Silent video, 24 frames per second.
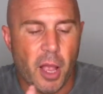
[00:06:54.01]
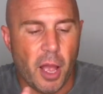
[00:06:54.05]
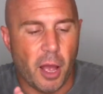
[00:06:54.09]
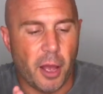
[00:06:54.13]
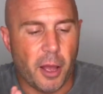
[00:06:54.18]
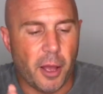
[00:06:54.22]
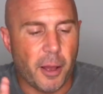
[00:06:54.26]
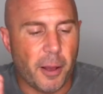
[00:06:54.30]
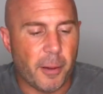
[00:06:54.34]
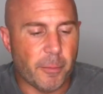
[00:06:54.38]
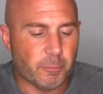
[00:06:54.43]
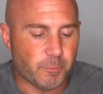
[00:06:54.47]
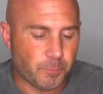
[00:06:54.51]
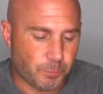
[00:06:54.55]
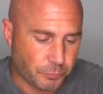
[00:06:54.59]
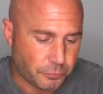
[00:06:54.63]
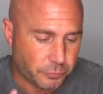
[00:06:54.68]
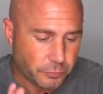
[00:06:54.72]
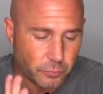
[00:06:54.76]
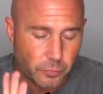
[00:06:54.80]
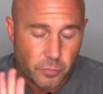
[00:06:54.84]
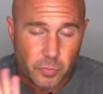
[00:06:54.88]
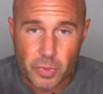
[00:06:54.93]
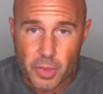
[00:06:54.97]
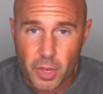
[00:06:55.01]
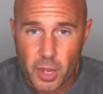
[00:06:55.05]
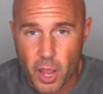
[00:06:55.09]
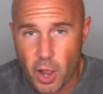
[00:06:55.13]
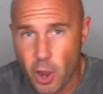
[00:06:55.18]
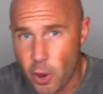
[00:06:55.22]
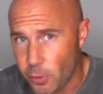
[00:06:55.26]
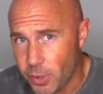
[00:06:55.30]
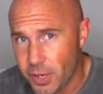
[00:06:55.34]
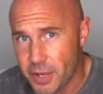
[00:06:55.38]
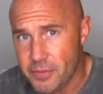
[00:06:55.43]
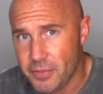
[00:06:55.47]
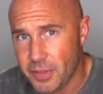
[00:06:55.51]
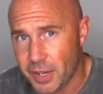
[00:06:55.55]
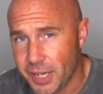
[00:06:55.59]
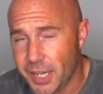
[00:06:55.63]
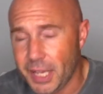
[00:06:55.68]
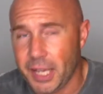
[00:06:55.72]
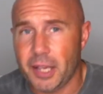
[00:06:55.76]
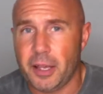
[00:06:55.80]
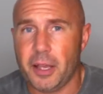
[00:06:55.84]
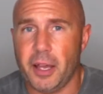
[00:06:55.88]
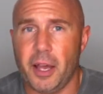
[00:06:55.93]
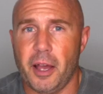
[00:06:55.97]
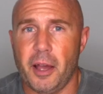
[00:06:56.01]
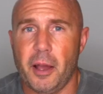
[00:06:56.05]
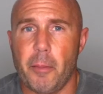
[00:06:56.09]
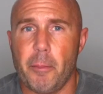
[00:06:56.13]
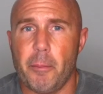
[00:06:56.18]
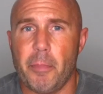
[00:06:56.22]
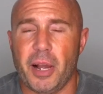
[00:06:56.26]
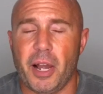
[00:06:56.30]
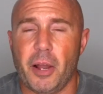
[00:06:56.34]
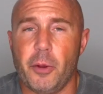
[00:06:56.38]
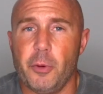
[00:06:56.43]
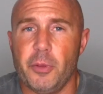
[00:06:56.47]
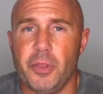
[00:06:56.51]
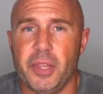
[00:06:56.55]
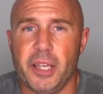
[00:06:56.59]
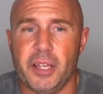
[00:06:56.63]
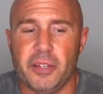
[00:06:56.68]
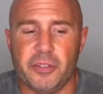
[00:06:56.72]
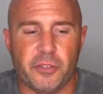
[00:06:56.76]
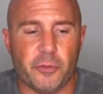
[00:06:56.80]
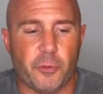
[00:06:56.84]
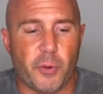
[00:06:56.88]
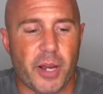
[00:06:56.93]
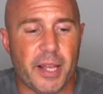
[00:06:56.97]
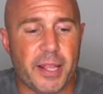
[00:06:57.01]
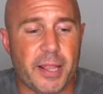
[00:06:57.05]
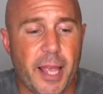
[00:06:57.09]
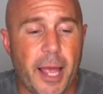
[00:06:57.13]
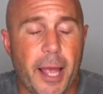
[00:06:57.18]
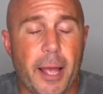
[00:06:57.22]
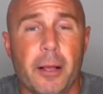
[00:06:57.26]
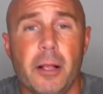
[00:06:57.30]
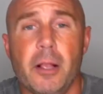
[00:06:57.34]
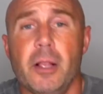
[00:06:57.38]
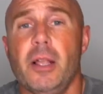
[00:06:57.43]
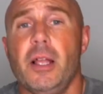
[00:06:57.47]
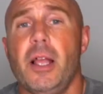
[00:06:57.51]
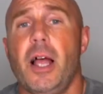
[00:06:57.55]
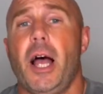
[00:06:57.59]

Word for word: Um, I'll leave the link um, below the screen there.